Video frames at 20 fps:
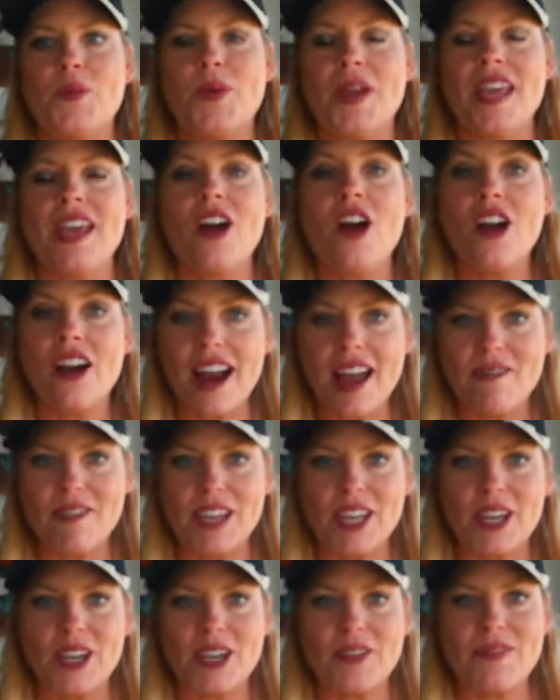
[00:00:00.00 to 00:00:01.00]
We are having
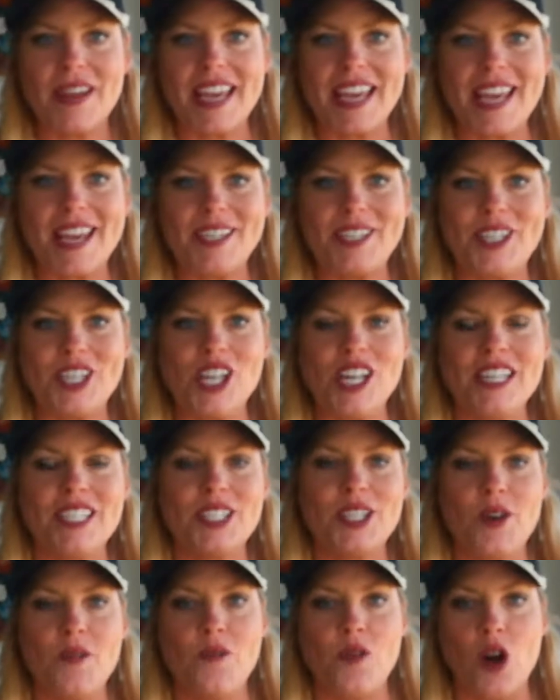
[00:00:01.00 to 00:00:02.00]
a good vacation
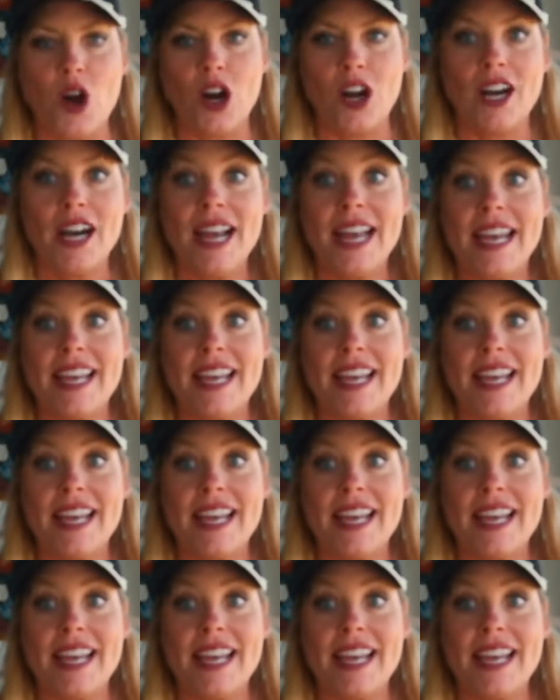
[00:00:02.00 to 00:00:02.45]
so far.